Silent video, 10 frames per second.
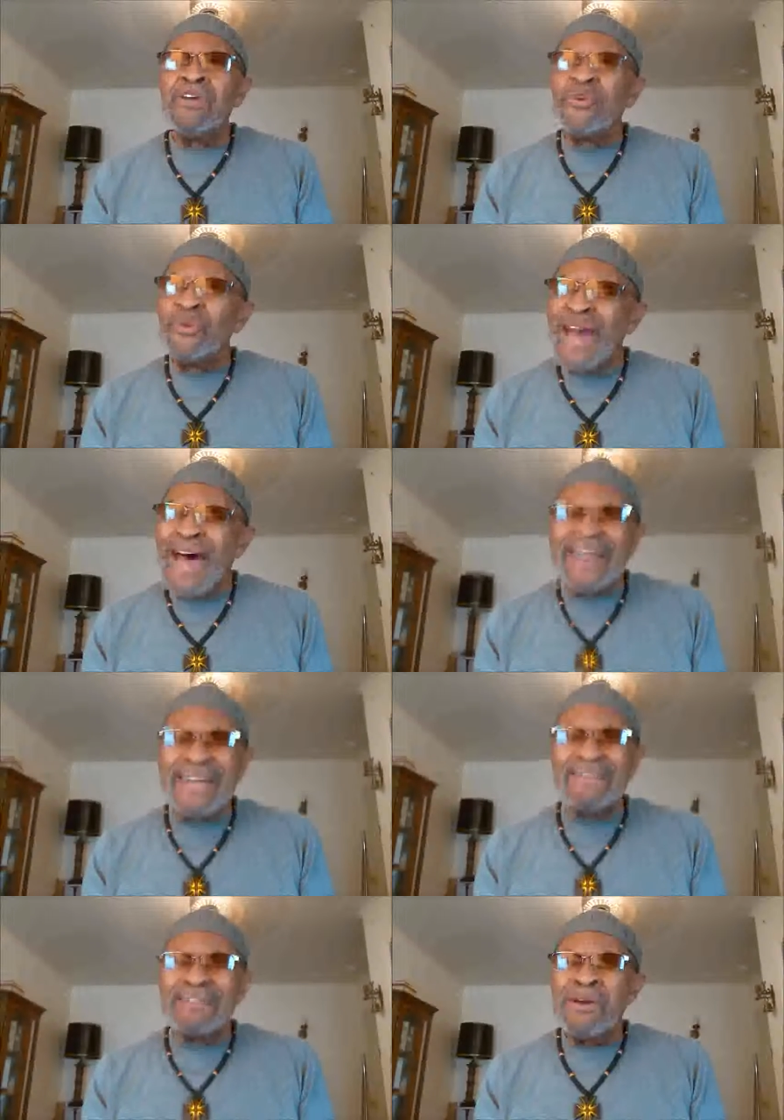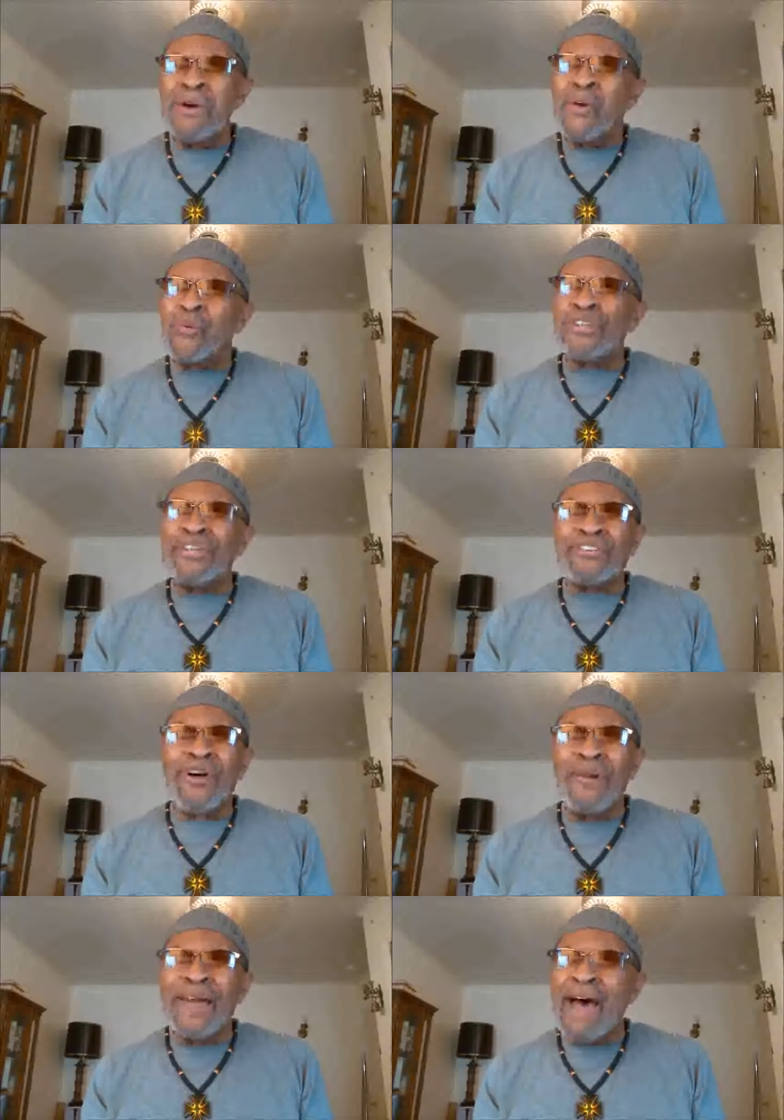Unite it, what is
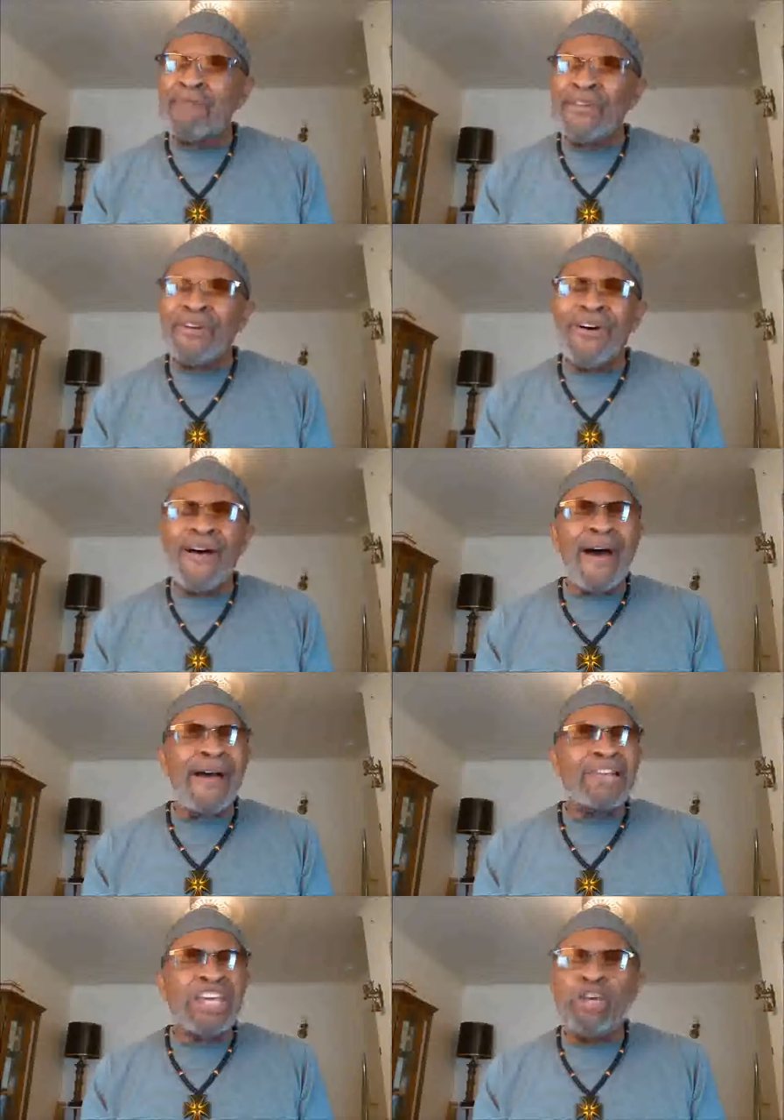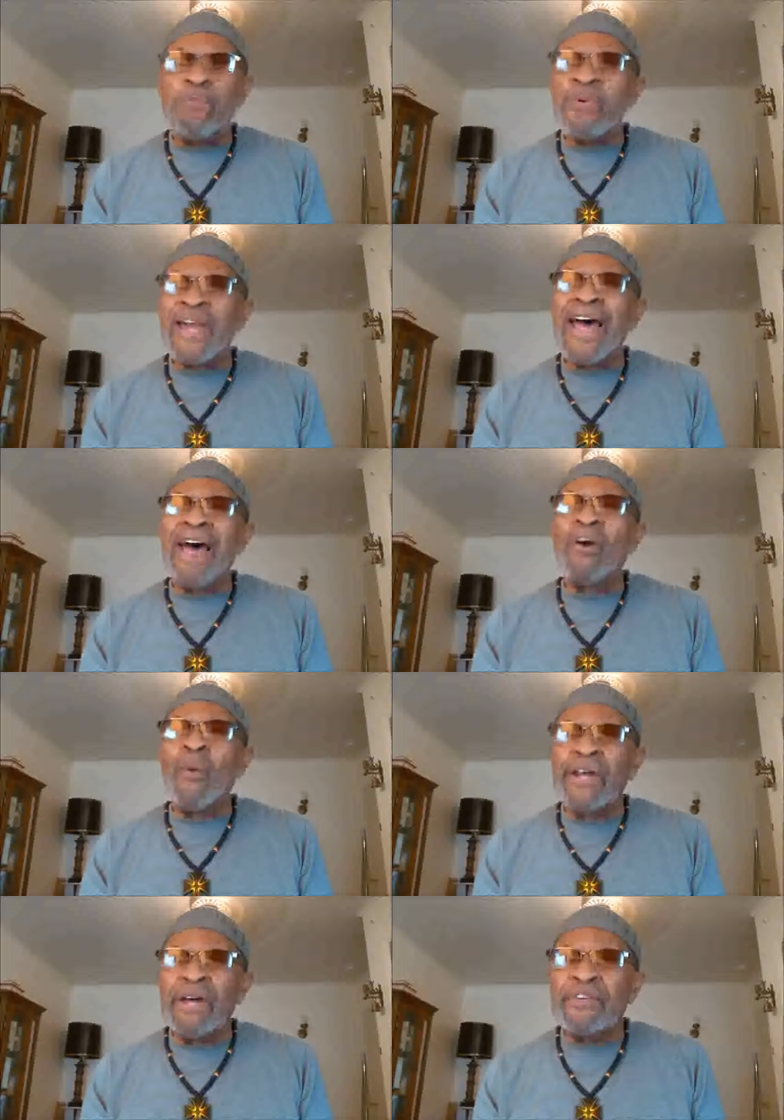called Africa or Al Kibu land or
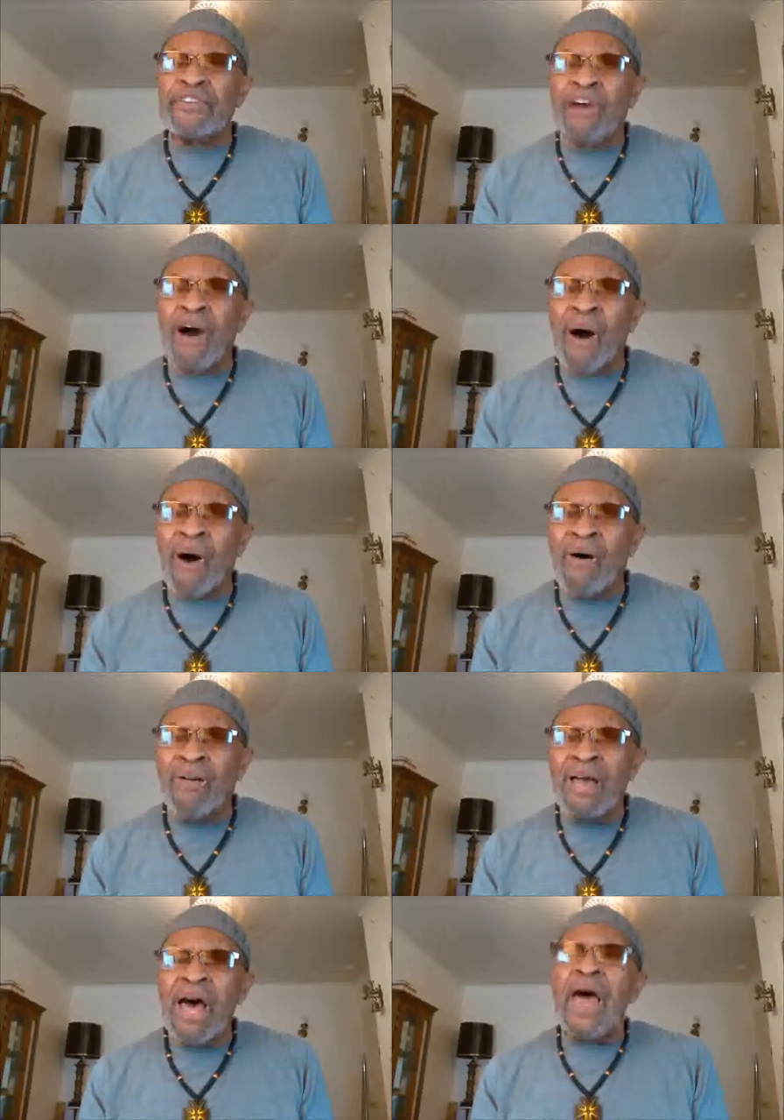whatever it's called,